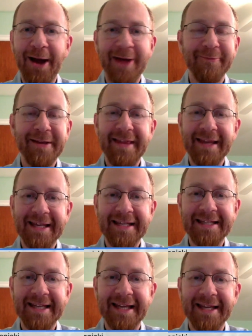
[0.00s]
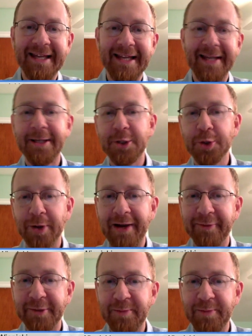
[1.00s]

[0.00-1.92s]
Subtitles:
everything he did in his travels,